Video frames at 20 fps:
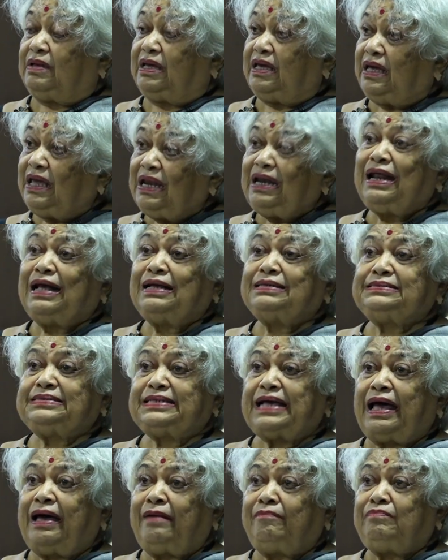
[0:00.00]
In
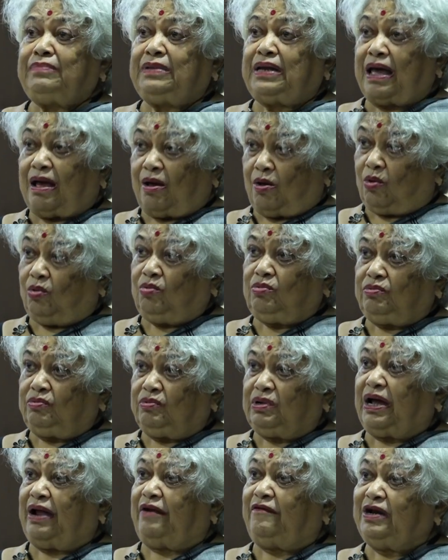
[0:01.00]
Assam now,
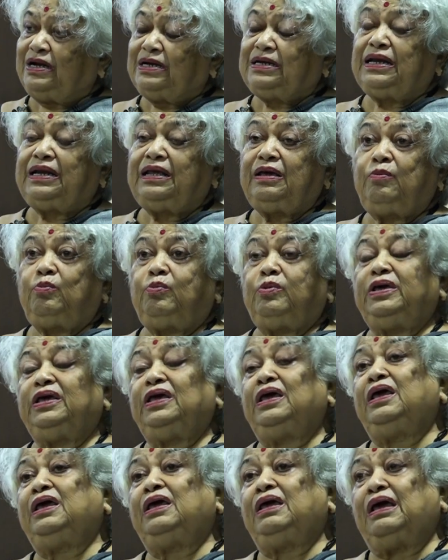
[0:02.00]
currently
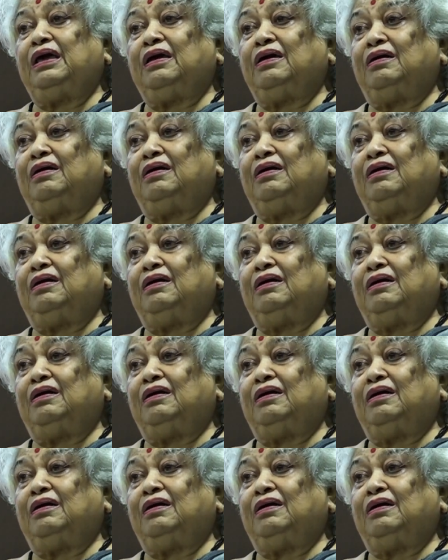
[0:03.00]
we